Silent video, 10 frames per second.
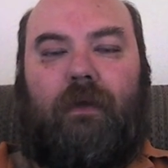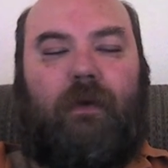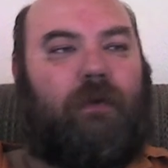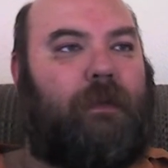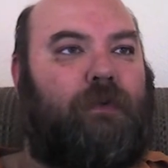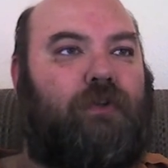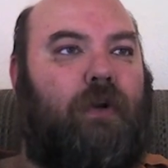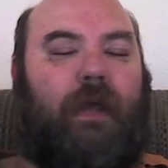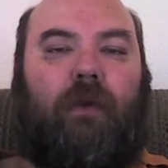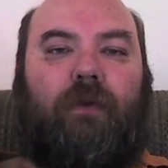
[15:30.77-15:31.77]
Of course, I'm
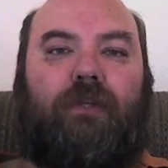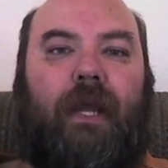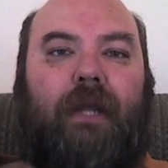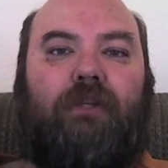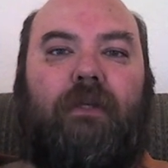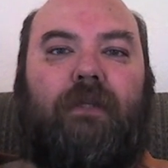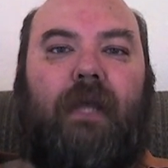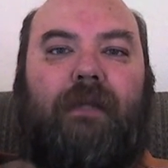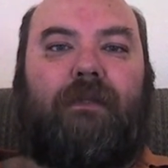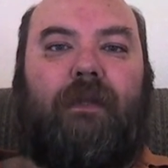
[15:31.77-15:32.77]
sure that'll change as,
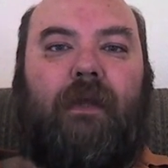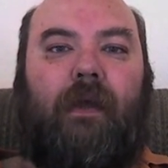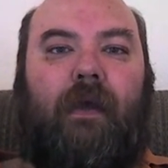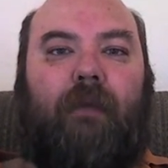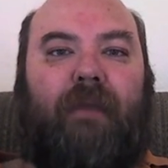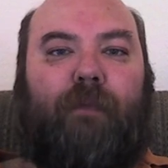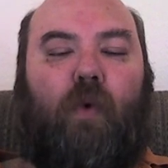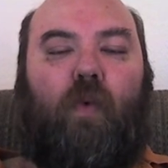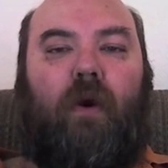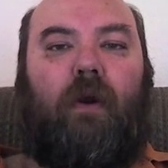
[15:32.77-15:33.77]
as
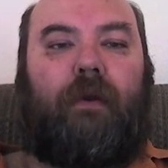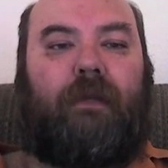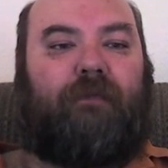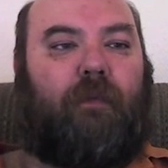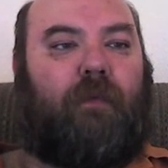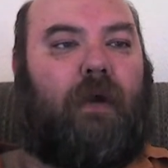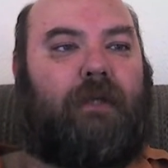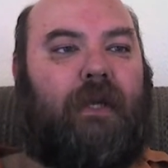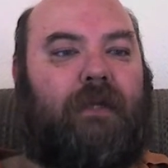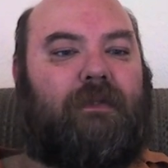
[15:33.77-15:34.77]
people work on different
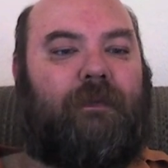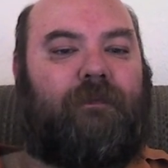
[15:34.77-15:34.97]
projects.